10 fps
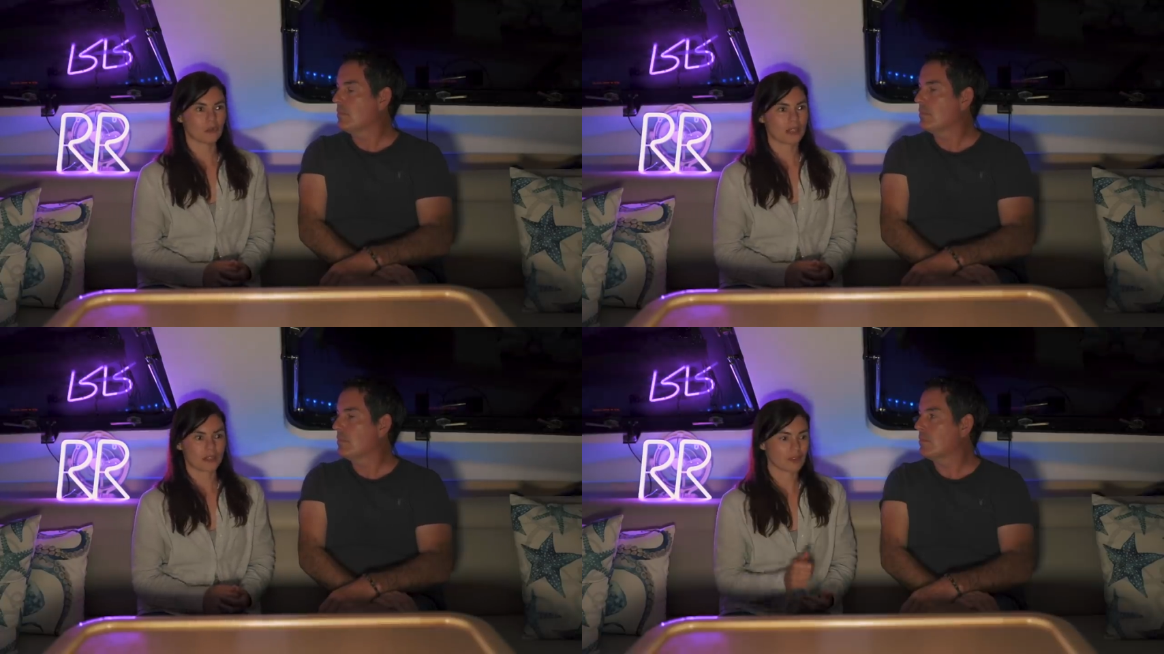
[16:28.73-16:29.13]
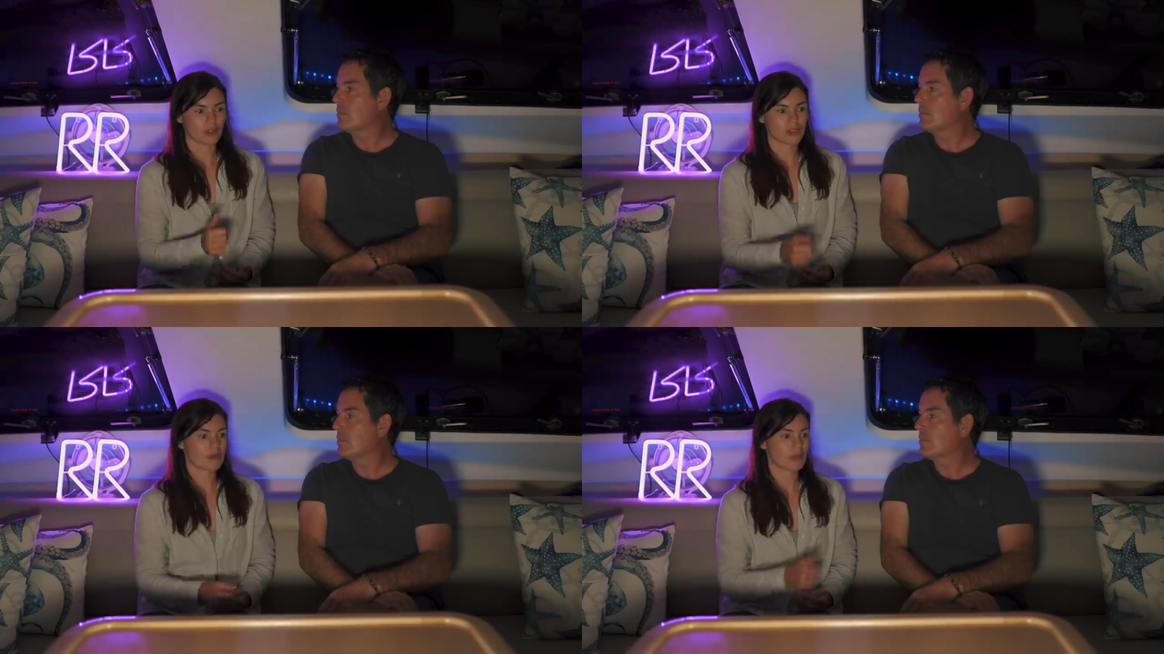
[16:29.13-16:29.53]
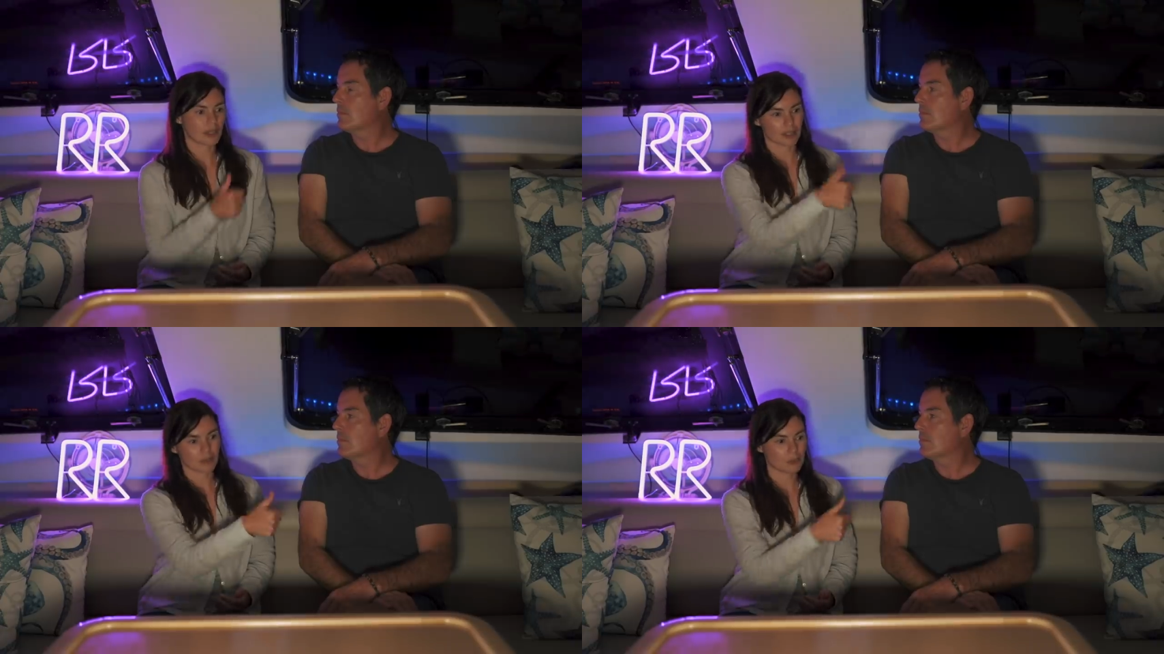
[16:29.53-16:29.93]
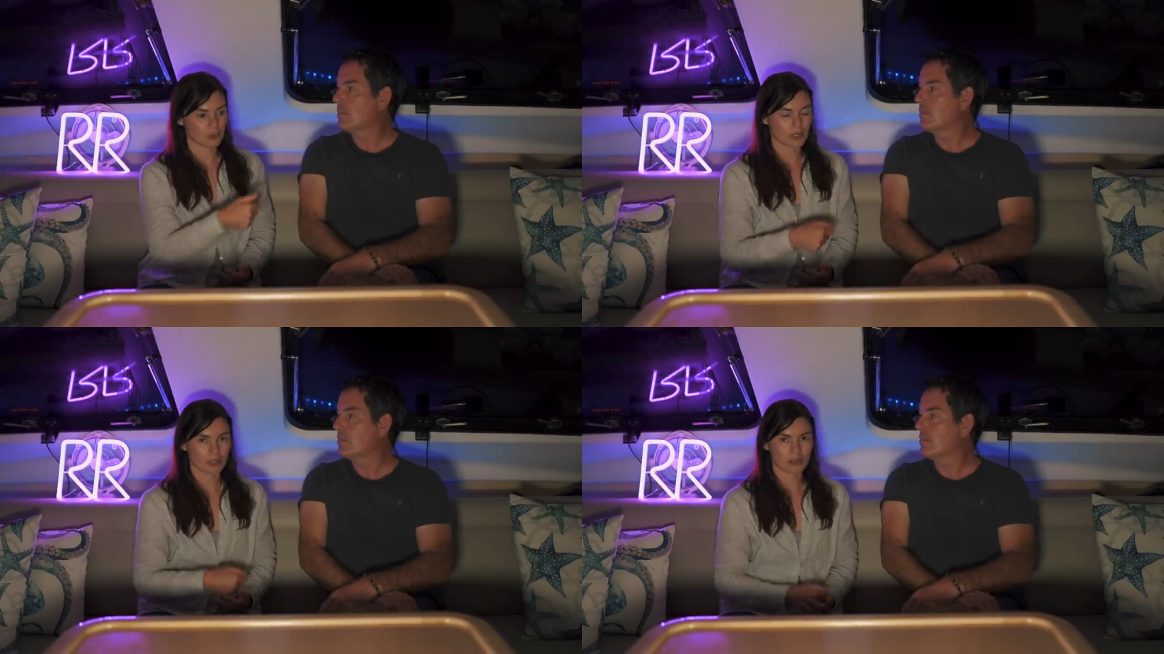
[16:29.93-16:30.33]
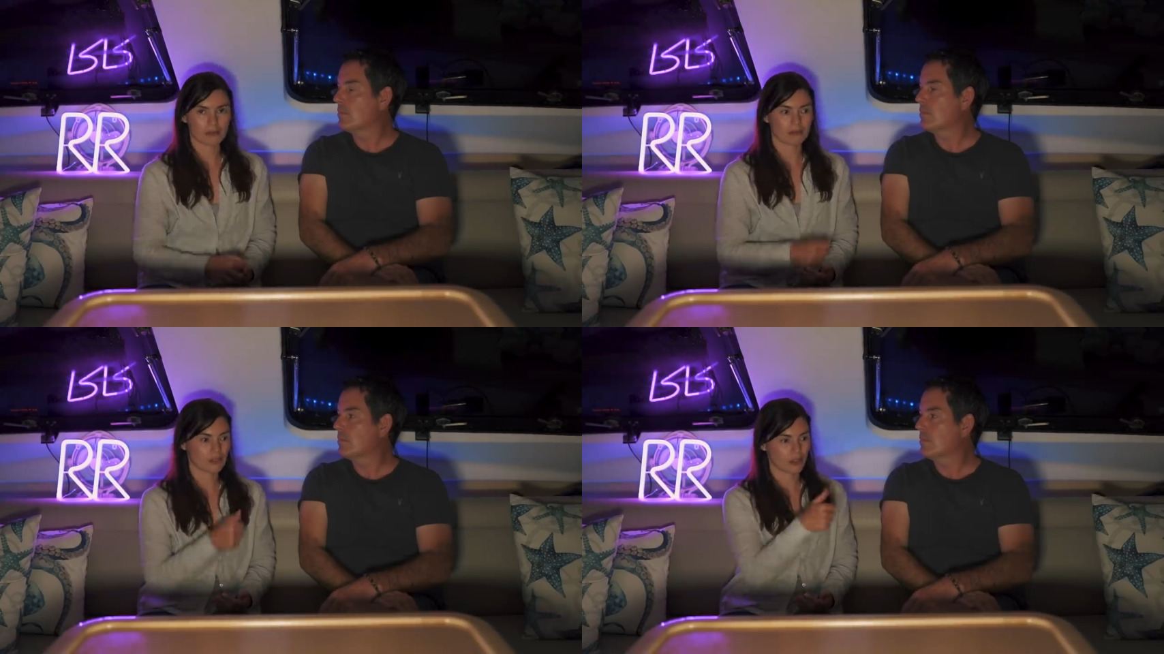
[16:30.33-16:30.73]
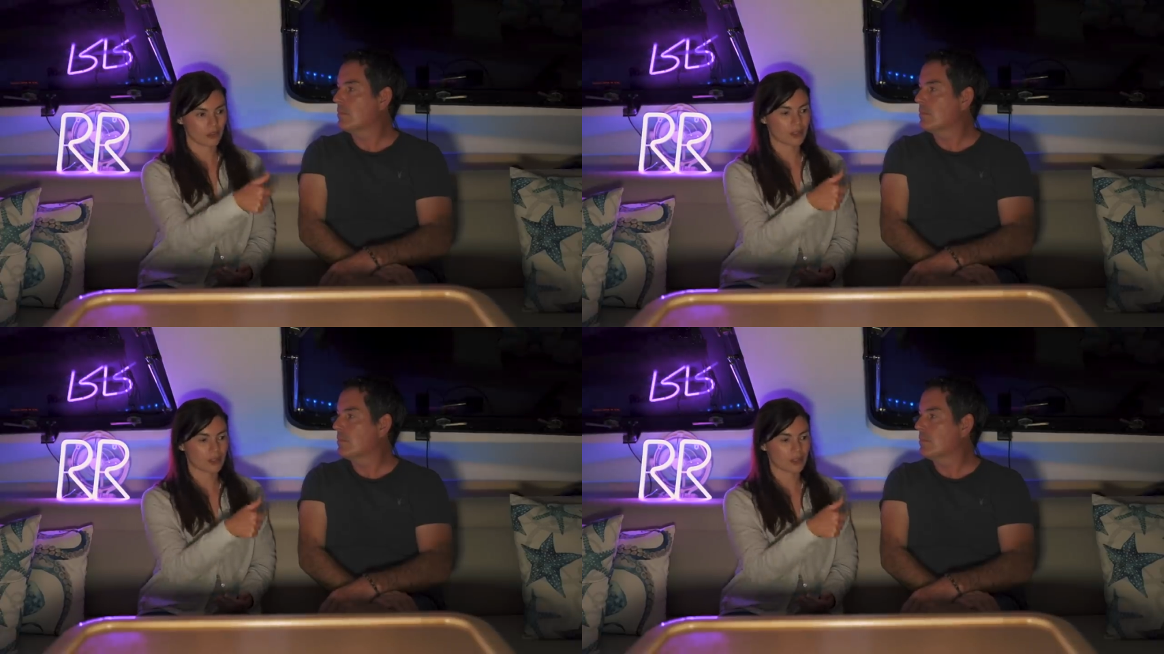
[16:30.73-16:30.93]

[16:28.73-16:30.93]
Speaker 1: Like if you close something and you put the, you know,